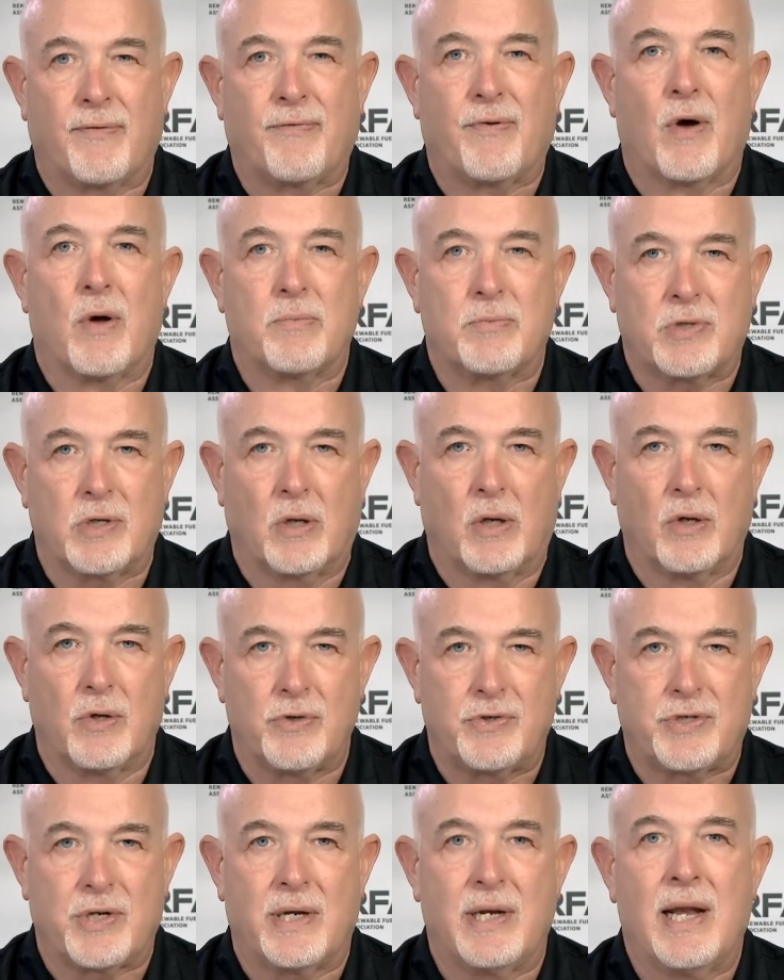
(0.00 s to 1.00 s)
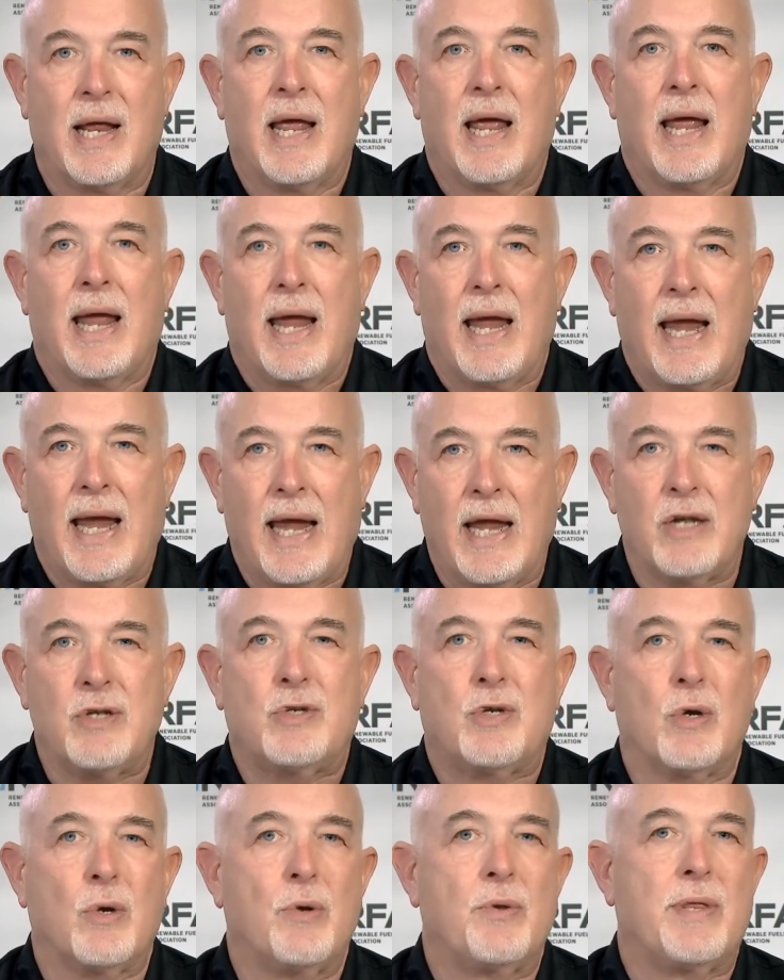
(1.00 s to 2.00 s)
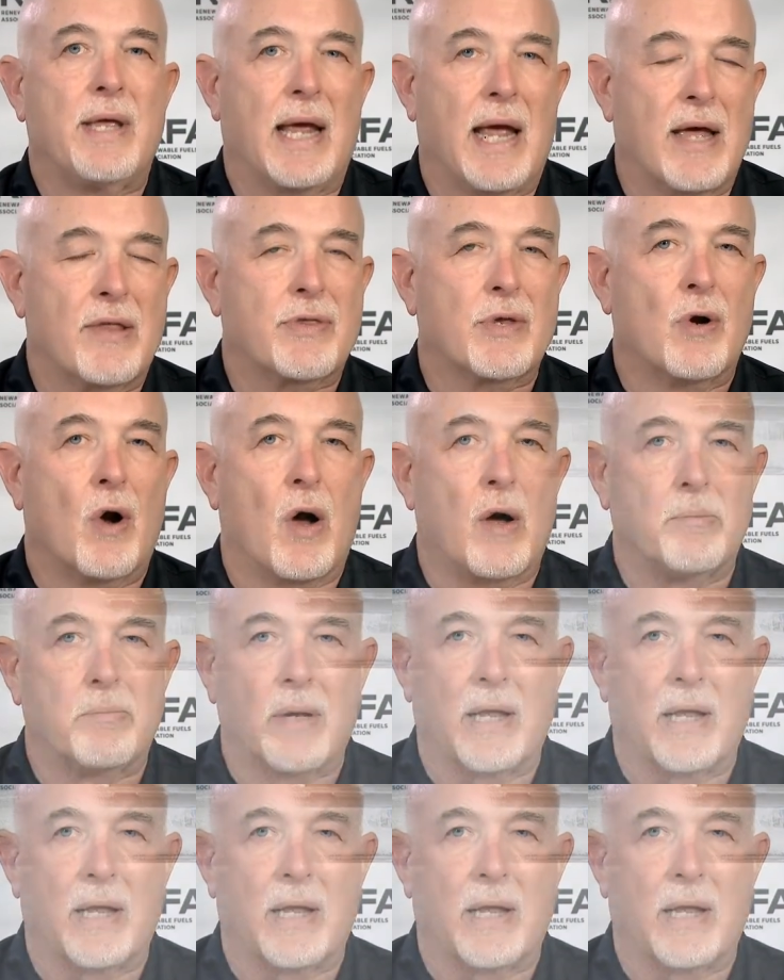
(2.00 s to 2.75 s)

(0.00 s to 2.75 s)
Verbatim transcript: foam solution into the ethanol